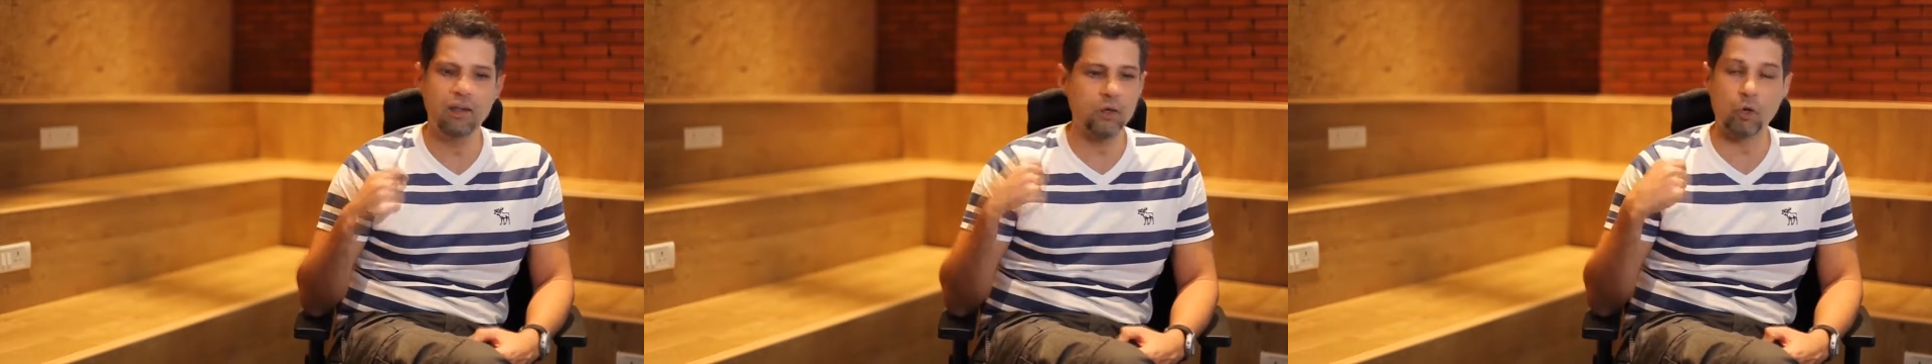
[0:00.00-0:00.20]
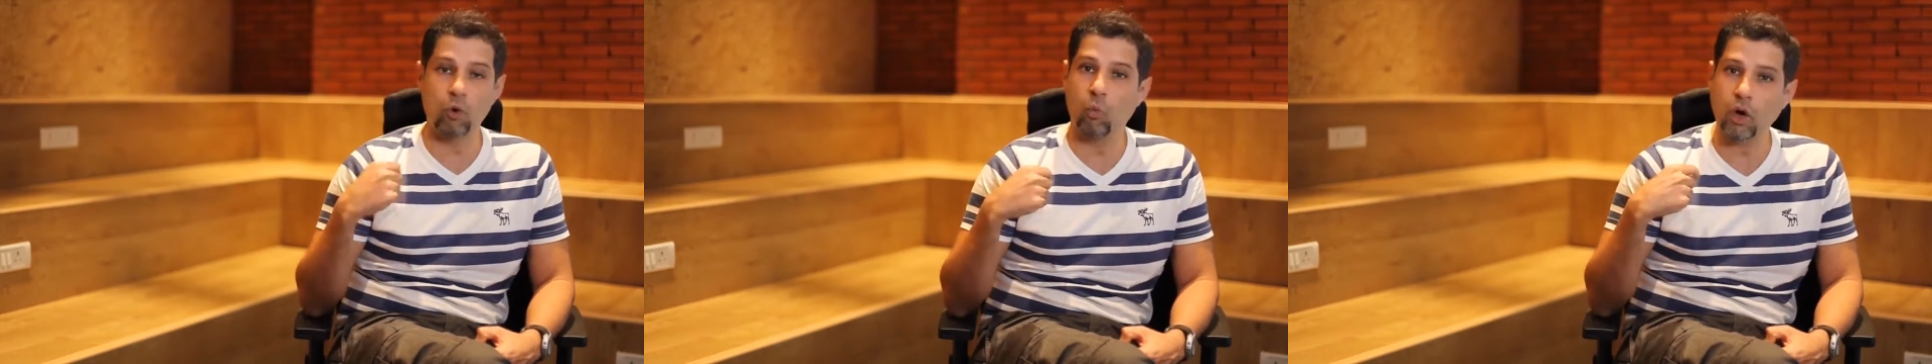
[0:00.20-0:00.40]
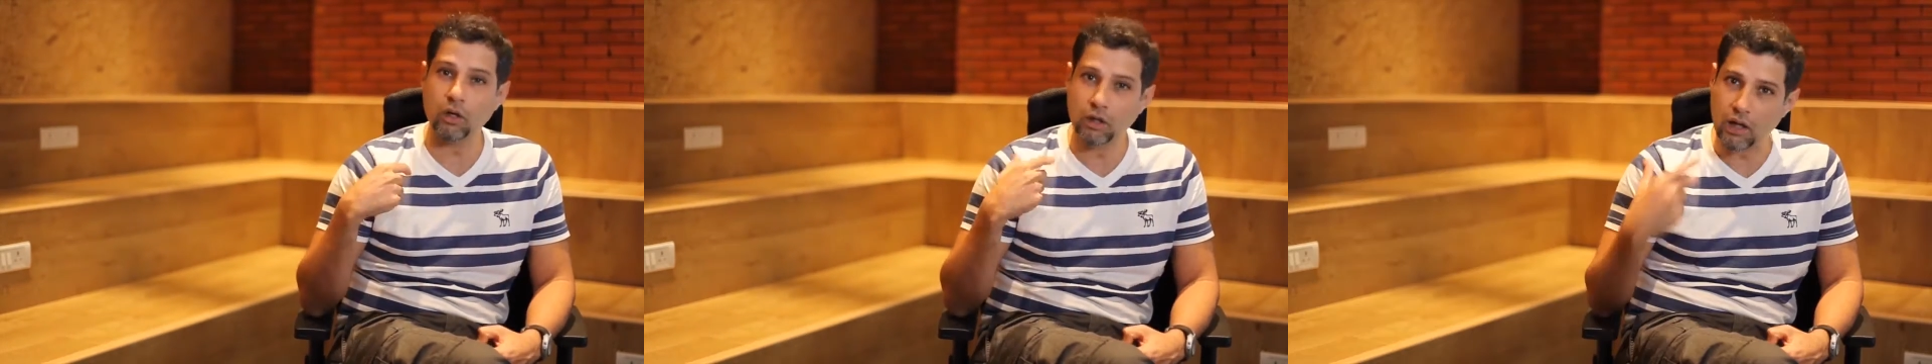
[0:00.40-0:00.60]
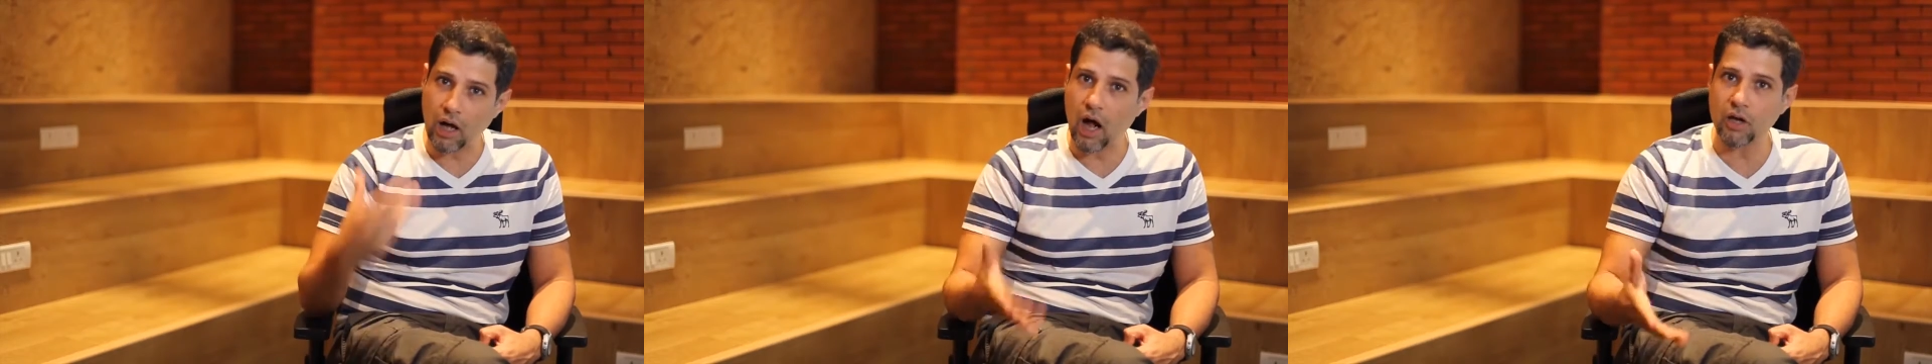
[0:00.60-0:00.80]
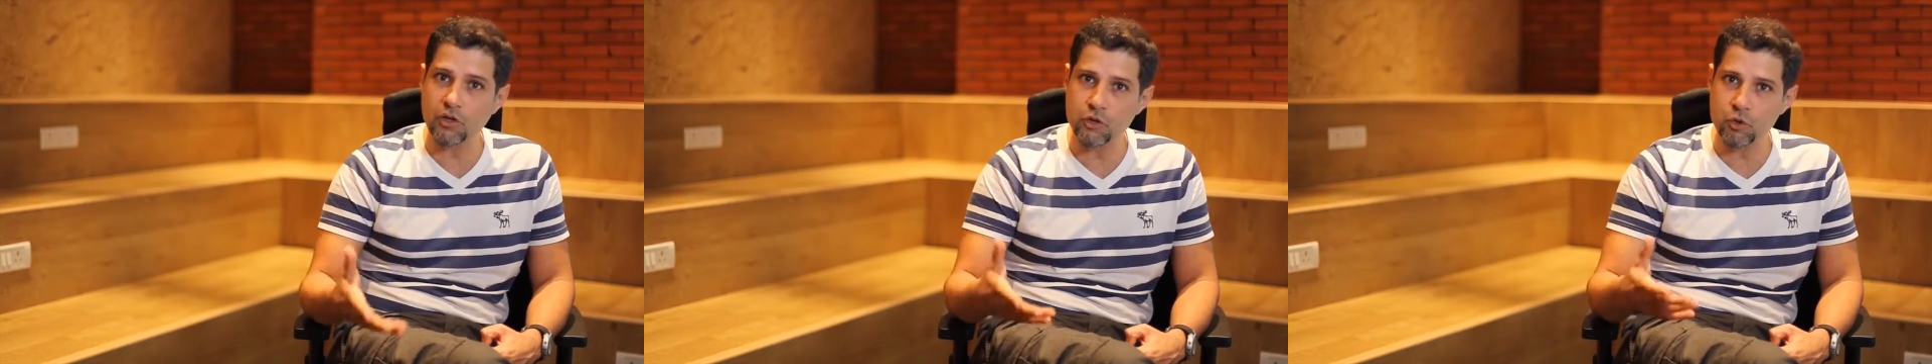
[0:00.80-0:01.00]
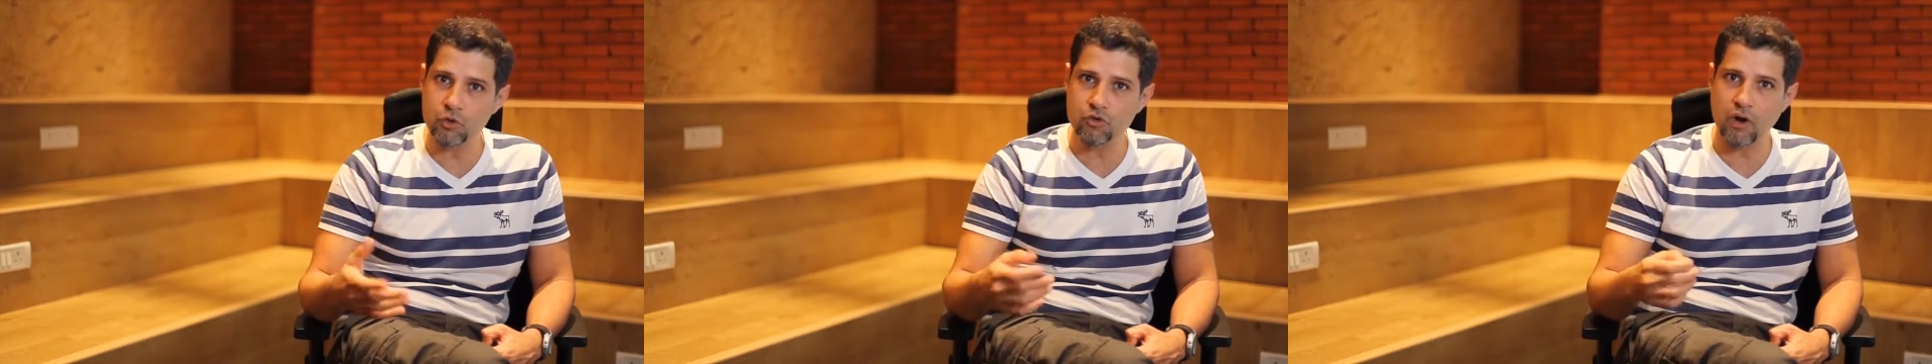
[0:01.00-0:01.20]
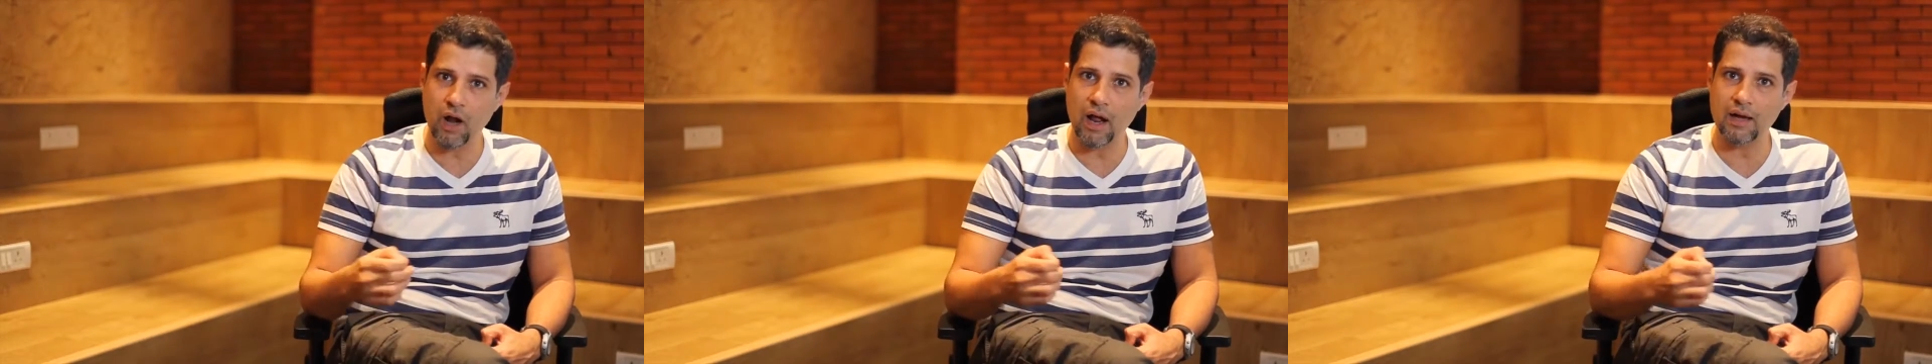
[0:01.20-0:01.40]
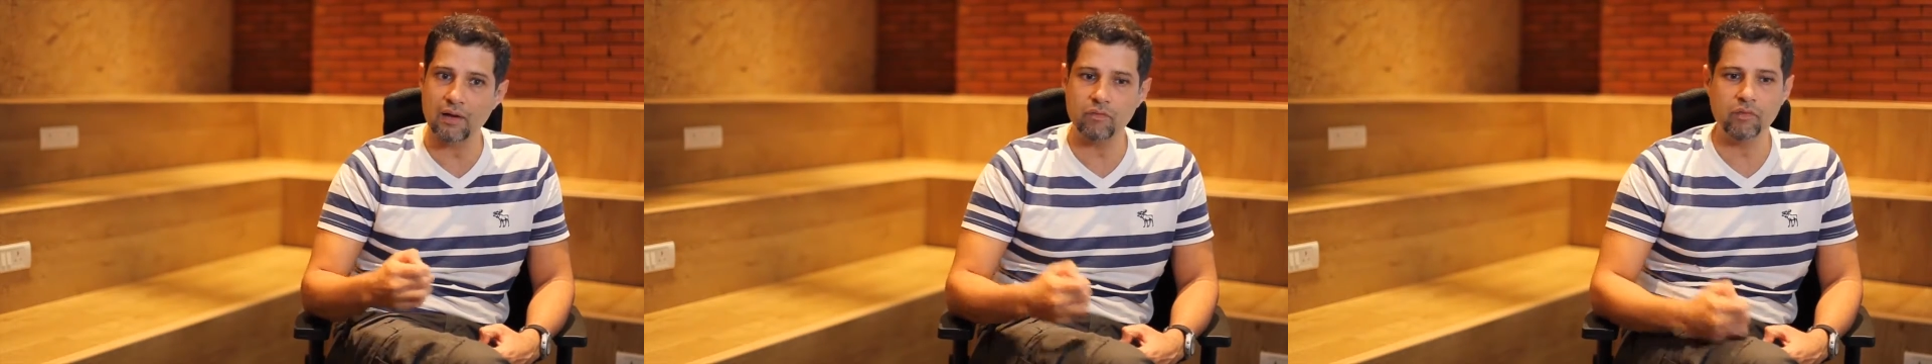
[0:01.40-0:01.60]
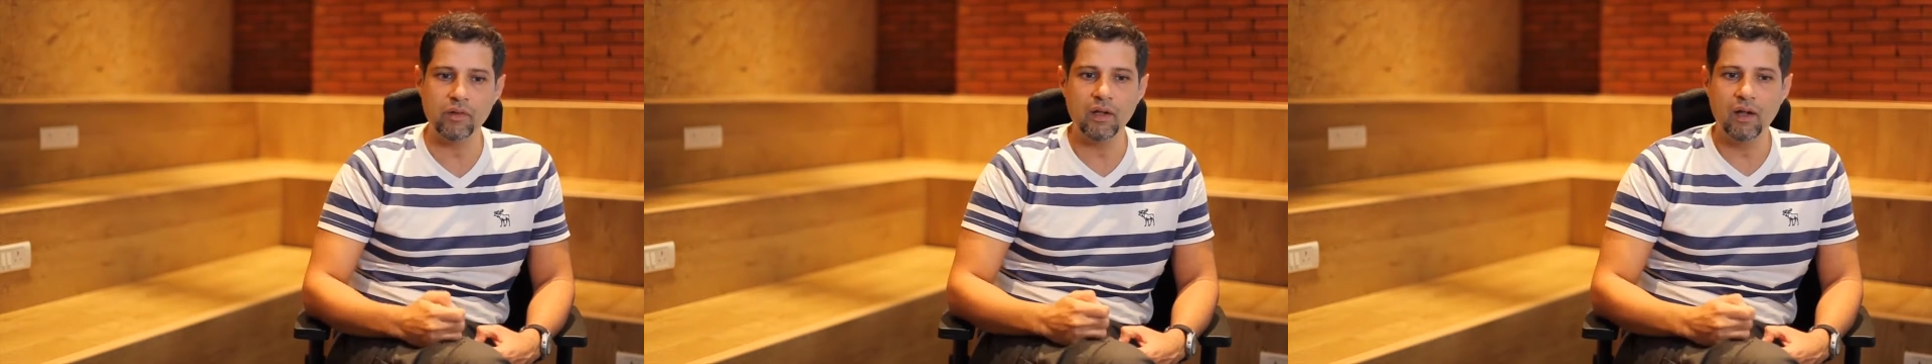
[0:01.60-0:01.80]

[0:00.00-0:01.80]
what car you drive,